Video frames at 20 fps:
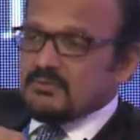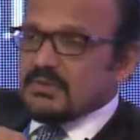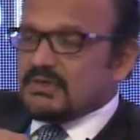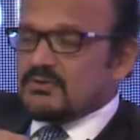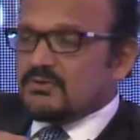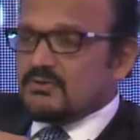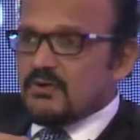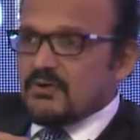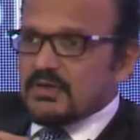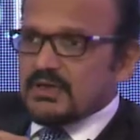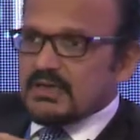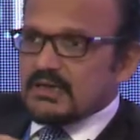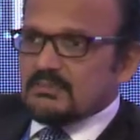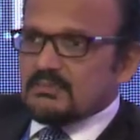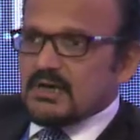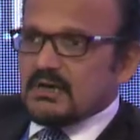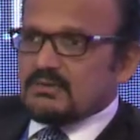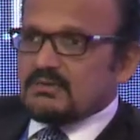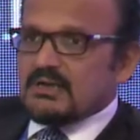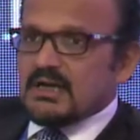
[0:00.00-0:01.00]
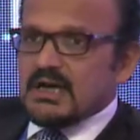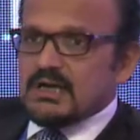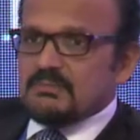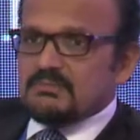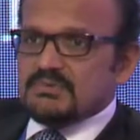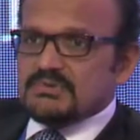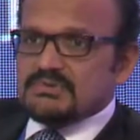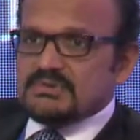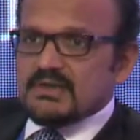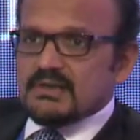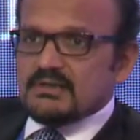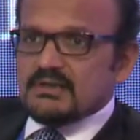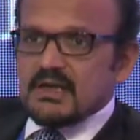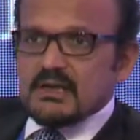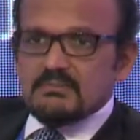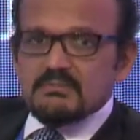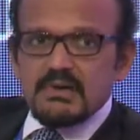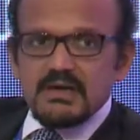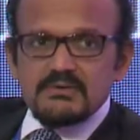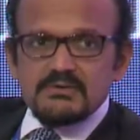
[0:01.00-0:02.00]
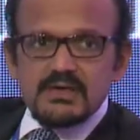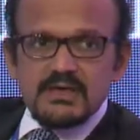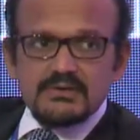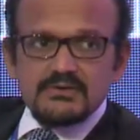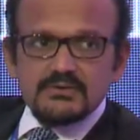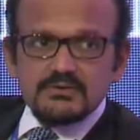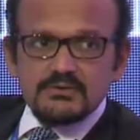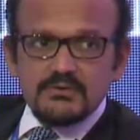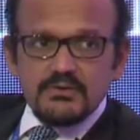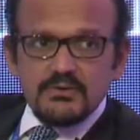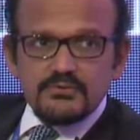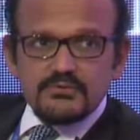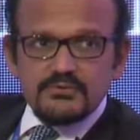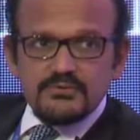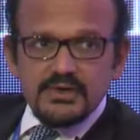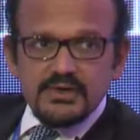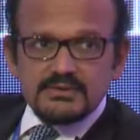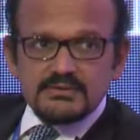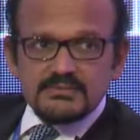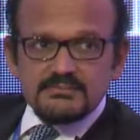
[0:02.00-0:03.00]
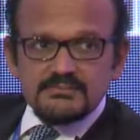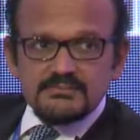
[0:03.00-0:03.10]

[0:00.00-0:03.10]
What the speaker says: been growing at about 9% compound annual growth rate